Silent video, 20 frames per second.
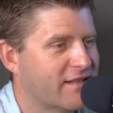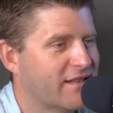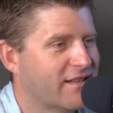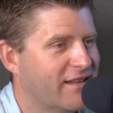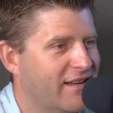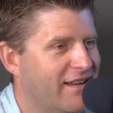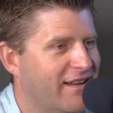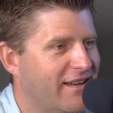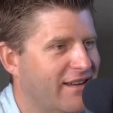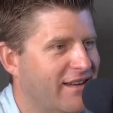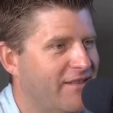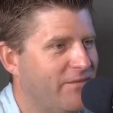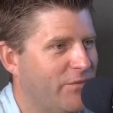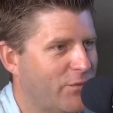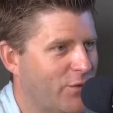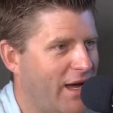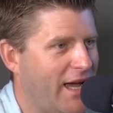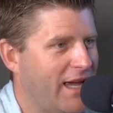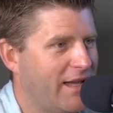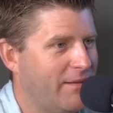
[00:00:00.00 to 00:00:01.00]
Oh, that's good.
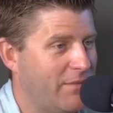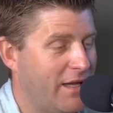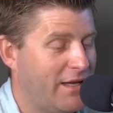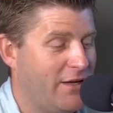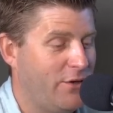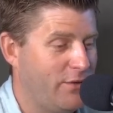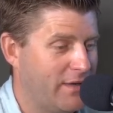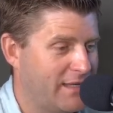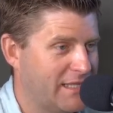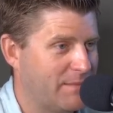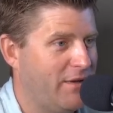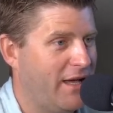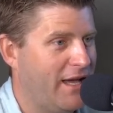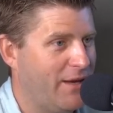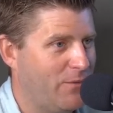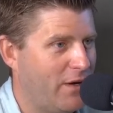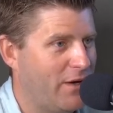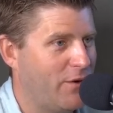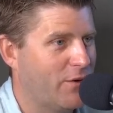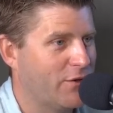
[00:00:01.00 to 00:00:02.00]
Right. And you
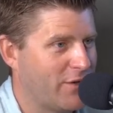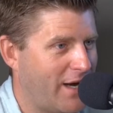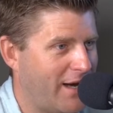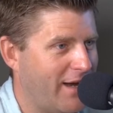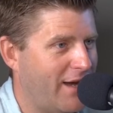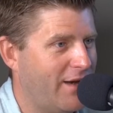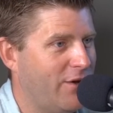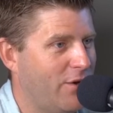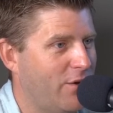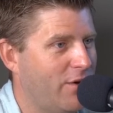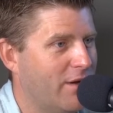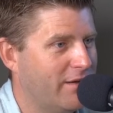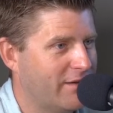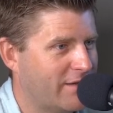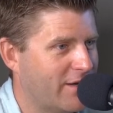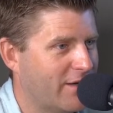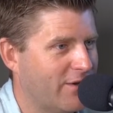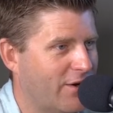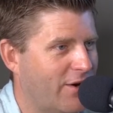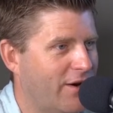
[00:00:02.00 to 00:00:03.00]
explain what you were trying to do to,
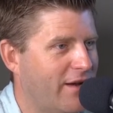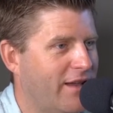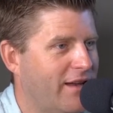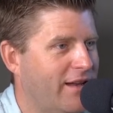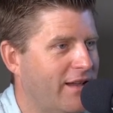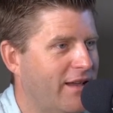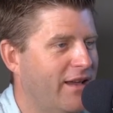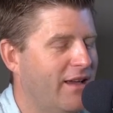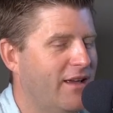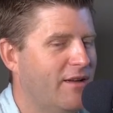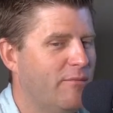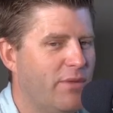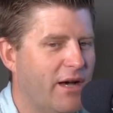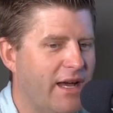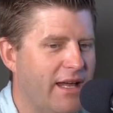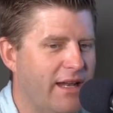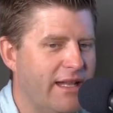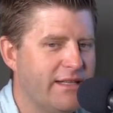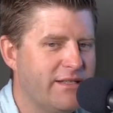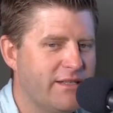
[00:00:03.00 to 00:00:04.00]
to learn it.
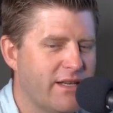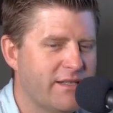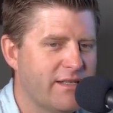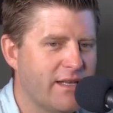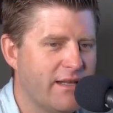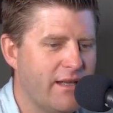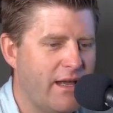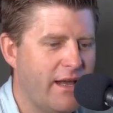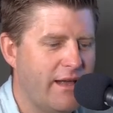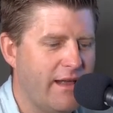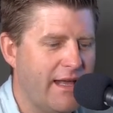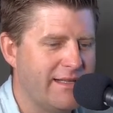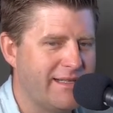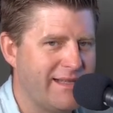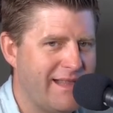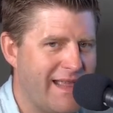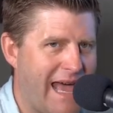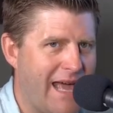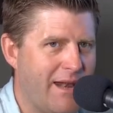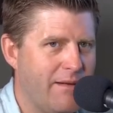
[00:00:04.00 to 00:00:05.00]
But it's just, it's
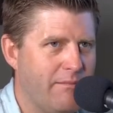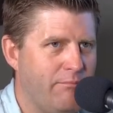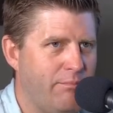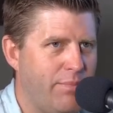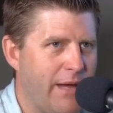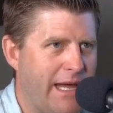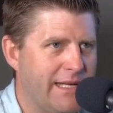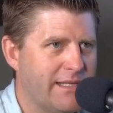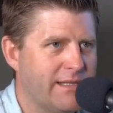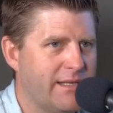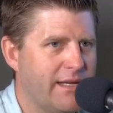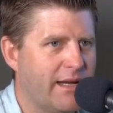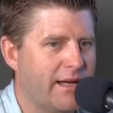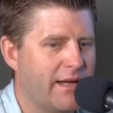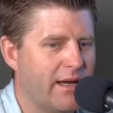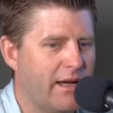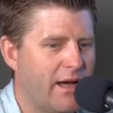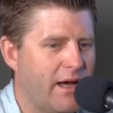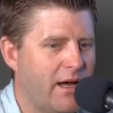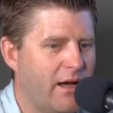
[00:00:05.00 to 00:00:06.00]
that
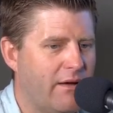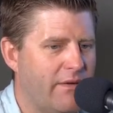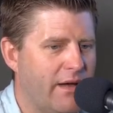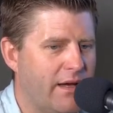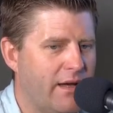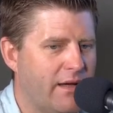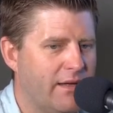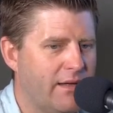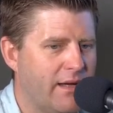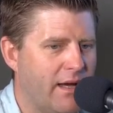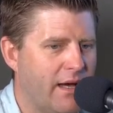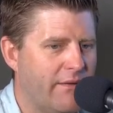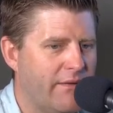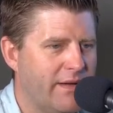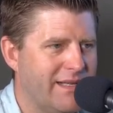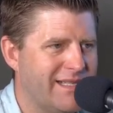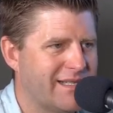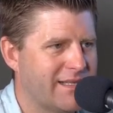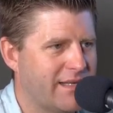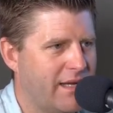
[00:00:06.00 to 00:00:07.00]
basic of a, of
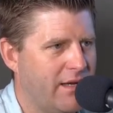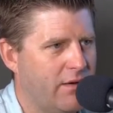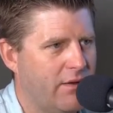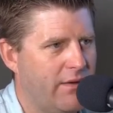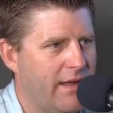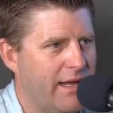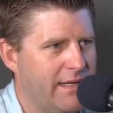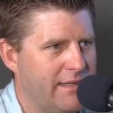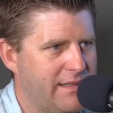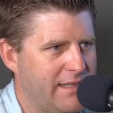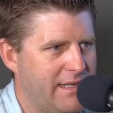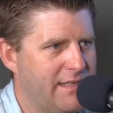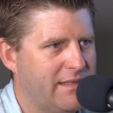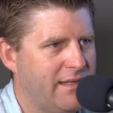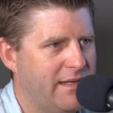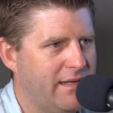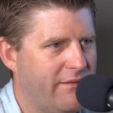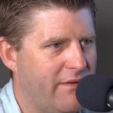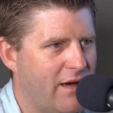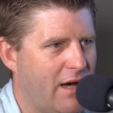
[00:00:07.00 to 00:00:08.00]
a skill that is
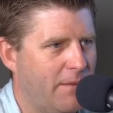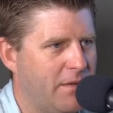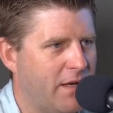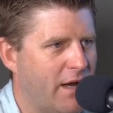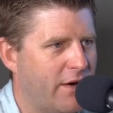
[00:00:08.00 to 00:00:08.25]
easily developed yeah.